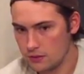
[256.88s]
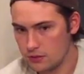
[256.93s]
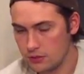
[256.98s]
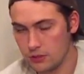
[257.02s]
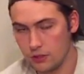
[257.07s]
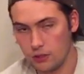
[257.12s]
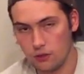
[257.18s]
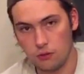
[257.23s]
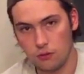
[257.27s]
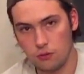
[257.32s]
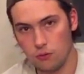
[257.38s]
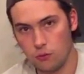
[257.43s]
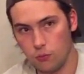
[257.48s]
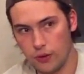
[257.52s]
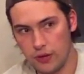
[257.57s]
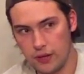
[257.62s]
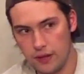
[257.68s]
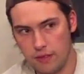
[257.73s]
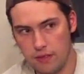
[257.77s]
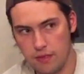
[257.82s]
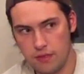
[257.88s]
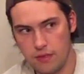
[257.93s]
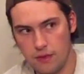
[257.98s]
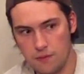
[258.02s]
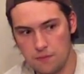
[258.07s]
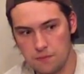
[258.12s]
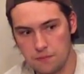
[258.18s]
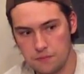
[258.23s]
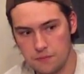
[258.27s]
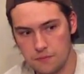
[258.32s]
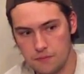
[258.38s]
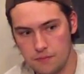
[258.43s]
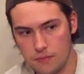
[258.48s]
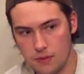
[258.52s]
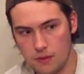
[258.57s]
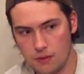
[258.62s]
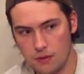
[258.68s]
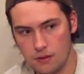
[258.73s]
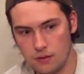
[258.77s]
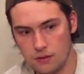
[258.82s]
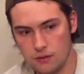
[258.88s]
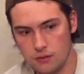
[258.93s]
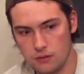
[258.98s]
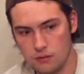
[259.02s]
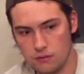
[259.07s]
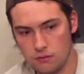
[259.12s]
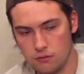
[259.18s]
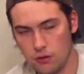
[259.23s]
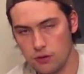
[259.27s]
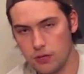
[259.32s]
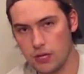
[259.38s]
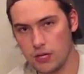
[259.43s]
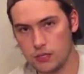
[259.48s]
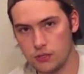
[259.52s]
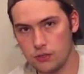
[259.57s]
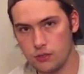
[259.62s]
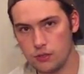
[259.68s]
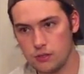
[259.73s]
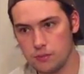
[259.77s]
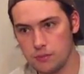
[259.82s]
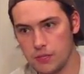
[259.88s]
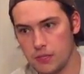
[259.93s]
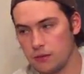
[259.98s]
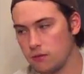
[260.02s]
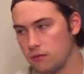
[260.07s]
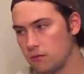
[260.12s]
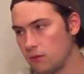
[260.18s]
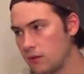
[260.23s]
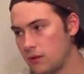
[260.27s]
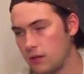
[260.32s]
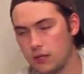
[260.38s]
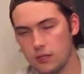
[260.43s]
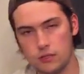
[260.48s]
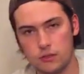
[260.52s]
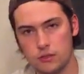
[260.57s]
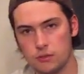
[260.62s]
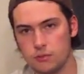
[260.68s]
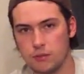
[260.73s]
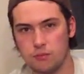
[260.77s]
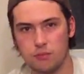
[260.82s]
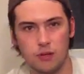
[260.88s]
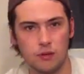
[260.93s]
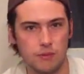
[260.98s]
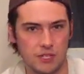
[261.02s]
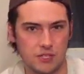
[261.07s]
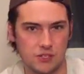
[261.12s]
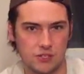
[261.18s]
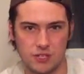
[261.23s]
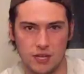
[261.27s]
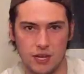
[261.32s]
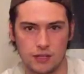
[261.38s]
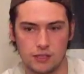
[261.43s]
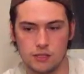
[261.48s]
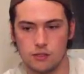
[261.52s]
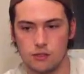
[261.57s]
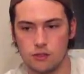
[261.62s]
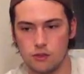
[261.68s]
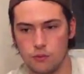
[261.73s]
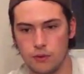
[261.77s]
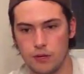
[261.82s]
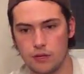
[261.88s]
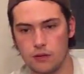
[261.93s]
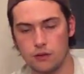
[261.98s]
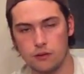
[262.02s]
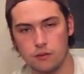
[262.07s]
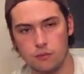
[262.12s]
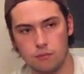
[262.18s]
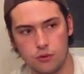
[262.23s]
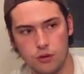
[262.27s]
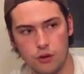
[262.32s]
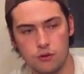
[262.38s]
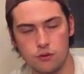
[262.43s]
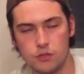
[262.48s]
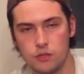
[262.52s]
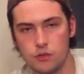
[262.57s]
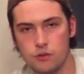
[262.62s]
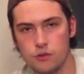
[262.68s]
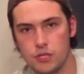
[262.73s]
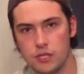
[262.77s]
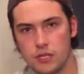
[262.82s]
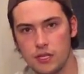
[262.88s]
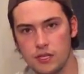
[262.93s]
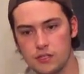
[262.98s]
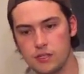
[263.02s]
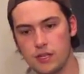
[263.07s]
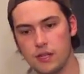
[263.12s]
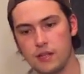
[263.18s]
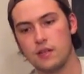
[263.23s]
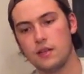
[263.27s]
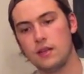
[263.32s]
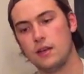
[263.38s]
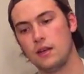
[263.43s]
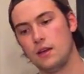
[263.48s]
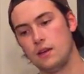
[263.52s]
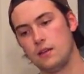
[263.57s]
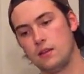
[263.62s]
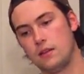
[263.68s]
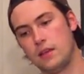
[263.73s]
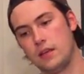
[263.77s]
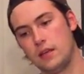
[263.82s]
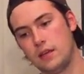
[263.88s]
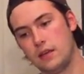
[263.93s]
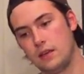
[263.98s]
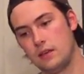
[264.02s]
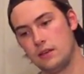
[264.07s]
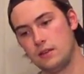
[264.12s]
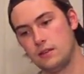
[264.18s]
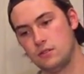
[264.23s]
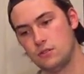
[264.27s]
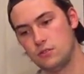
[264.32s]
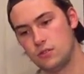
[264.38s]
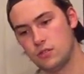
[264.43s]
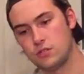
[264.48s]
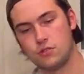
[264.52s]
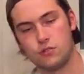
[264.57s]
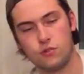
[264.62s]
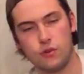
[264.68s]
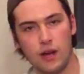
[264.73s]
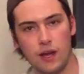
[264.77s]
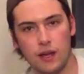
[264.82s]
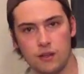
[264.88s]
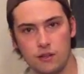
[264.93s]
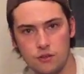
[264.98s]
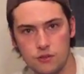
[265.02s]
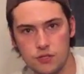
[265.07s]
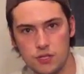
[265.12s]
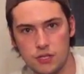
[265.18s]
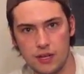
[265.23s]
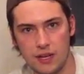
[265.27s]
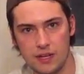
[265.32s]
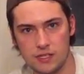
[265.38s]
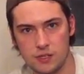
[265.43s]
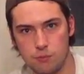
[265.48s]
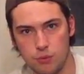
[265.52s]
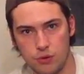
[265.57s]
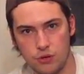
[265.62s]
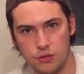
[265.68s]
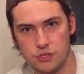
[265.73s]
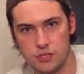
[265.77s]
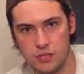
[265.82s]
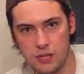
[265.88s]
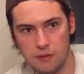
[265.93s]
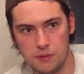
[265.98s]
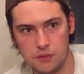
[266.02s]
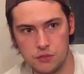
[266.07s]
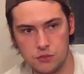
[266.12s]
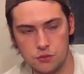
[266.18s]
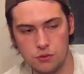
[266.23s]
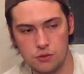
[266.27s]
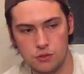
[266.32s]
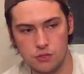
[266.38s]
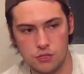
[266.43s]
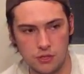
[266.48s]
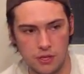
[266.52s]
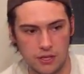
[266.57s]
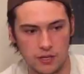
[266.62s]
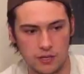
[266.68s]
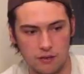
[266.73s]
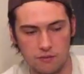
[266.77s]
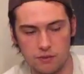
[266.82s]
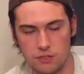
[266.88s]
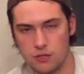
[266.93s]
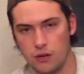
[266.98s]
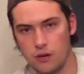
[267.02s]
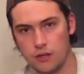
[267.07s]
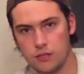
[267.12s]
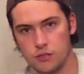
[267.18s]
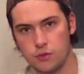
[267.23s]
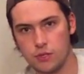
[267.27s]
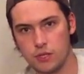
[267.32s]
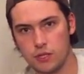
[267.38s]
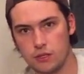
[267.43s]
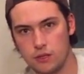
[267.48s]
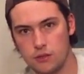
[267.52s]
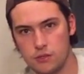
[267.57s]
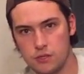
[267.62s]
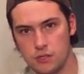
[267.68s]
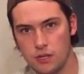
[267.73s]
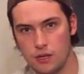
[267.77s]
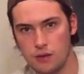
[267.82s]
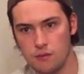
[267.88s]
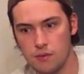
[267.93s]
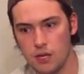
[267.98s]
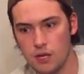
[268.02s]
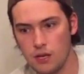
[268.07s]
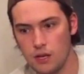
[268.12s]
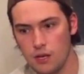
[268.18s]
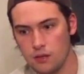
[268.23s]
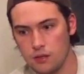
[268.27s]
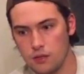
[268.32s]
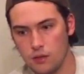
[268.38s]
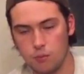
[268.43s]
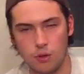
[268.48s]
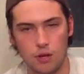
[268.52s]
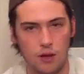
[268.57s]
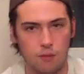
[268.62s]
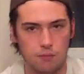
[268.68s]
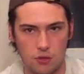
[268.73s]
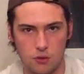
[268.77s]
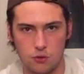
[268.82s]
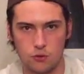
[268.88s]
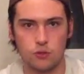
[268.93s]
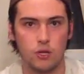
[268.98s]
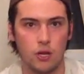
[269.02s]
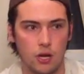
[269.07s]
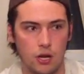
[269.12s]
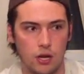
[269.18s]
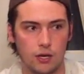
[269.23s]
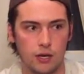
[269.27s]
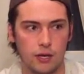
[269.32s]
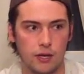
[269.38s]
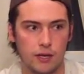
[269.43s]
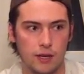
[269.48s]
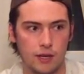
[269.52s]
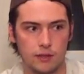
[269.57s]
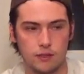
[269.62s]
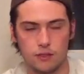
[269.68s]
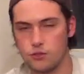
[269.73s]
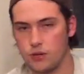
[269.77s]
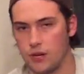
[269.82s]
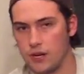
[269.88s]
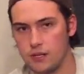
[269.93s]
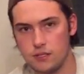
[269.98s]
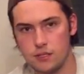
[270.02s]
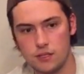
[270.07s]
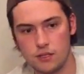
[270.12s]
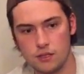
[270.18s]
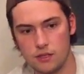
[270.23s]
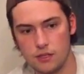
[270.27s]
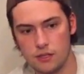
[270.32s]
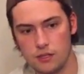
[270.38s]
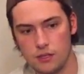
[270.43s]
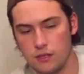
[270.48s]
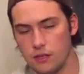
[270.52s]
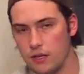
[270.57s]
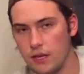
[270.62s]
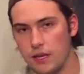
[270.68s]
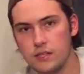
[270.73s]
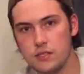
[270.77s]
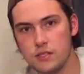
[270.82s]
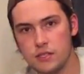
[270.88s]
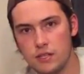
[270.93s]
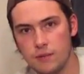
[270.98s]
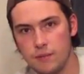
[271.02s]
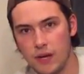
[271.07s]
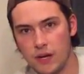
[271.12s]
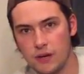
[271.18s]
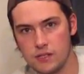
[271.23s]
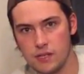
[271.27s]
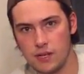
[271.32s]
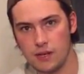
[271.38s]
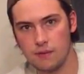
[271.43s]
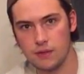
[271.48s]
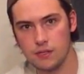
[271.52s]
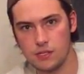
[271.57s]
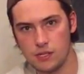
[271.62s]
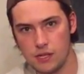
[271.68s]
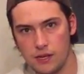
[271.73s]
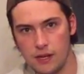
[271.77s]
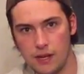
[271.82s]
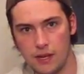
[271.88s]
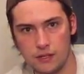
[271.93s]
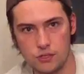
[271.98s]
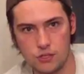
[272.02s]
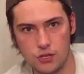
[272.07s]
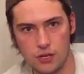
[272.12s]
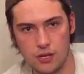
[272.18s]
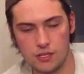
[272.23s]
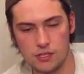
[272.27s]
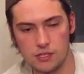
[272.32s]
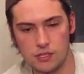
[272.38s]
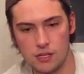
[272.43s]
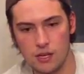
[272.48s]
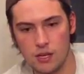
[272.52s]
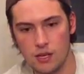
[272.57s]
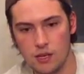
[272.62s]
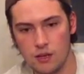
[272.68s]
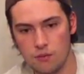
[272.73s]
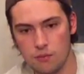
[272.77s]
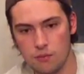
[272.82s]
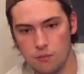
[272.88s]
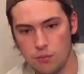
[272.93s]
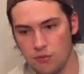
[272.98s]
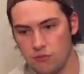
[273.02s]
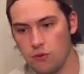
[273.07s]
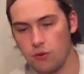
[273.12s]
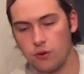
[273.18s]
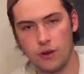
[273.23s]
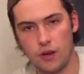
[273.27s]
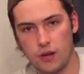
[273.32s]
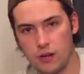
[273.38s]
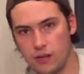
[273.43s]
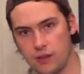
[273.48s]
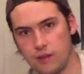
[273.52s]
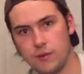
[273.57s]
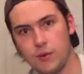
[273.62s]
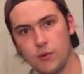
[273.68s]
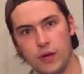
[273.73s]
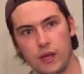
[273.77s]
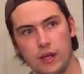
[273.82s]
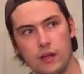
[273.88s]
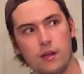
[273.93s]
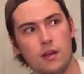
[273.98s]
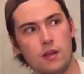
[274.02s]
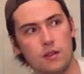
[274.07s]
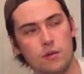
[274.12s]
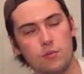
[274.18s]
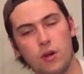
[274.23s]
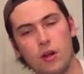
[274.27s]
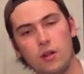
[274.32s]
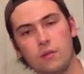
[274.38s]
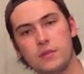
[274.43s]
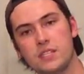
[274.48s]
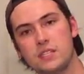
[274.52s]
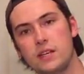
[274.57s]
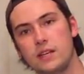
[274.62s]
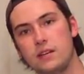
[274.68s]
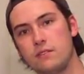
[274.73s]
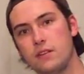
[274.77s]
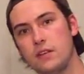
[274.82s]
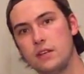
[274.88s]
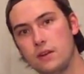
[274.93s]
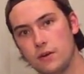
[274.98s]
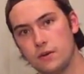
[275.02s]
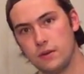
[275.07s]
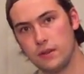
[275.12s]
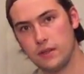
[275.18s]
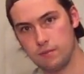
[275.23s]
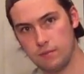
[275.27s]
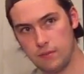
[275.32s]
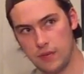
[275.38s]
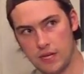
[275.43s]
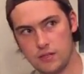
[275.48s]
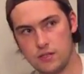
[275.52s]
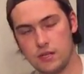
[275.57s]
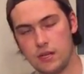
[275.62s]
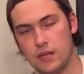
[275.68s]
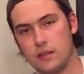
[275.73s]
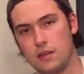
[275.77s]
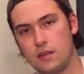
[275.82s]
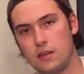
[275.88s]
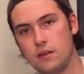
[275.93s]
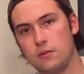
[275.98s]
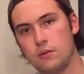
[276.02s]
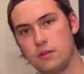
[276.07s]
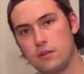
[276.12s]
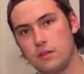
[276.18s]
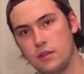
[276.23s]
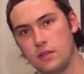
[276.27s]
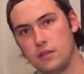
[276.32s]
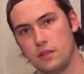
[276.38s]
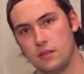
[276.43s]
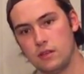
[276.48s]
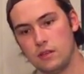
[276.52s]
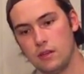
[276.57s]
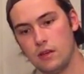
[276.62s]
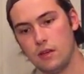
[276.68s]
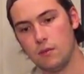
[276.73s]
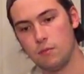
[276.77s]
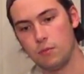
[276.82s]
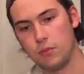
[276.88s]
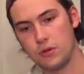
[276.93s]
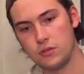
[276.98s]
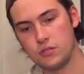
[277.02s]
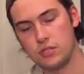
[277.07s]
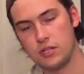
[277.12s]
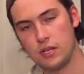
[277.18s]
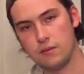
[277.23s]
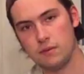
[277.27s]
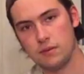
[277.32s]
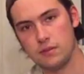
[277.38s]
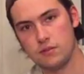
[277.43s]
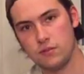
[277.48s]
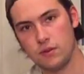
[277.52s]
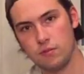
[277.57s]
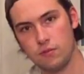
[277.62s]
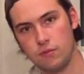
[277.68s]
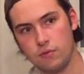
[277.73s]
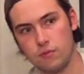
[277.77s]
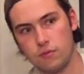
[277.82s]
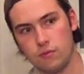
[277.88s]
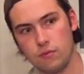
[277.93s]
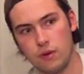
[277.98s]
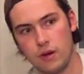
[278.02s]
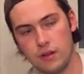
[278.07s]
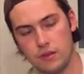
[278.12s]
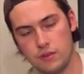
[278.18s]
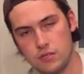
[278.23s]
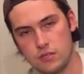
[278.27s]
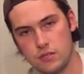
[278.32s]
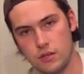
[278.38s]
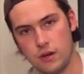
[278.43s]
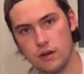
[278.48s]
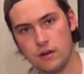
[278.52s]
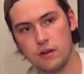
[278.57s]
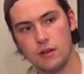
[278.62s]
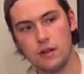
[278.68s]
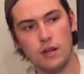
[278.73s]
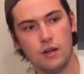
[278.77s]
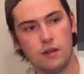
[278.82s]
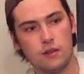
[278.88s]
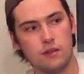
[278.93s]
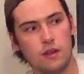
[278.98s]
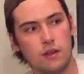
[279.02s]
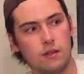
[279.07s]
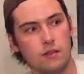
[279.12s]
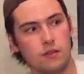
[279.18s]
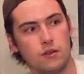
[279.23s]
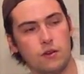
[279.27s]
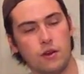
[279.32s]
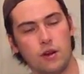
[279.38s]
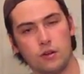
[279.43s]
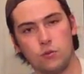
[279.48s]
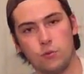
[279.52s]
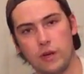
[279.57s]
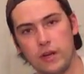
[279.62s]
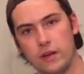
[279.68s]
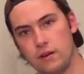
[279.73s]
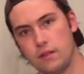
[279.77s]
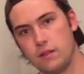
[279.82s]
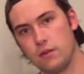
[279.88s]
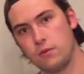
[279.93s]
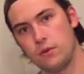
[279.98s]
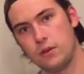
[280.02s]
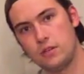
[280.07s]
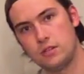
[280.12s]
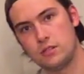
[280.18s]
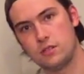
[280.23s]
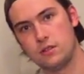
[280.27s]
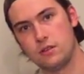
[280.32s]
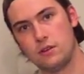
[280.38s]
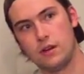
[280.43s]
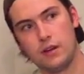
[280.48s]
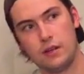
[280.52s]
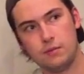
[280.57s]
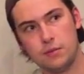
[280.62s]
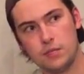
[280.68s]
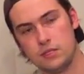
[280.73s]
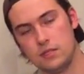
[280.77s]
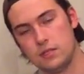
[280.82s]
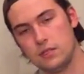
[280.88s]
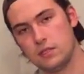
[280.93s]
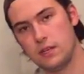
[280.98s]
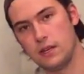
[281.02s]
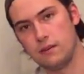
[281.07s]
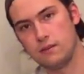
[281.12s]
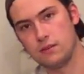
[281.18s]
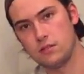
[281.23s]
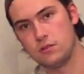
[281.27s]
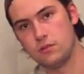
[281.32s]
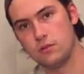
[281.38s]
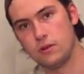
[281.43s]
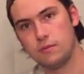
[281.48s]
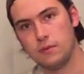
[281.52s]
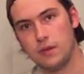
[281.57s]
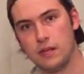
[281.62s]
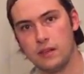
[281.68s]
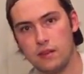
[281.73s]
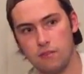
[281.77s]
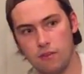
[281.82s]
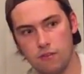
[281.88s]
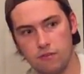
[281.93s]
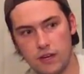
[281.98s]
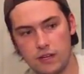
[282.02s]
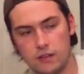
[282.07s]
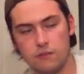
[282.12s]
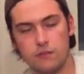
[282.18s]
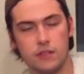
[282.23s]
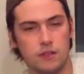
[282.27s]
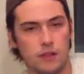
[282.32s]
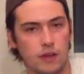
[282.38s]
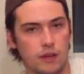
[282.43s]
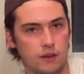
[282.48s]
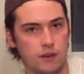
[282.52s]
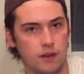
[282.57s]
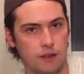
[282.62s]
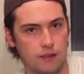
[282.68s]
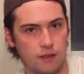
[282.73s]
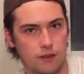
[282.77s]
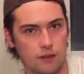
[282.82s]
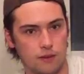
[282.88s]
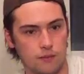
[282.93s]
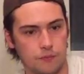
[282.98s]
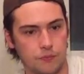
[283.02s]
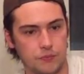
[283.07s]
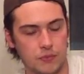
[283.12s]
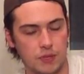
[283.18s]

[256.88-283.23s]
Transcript: So with Roadhog's ultimate pretty much sucks. The way pros use it is that they just try and use it as a burst damage tool, so that if a target's really close to them, they'll pop the whole hog and they'll try to deal the instant amount of damage in headshots before knocking them away. The problem is that if they don't manage to get the kill with the burst damage from right at the start, then they're knocked way out of their reach, they're not able to deal damage to them, and they've effectively done nothing.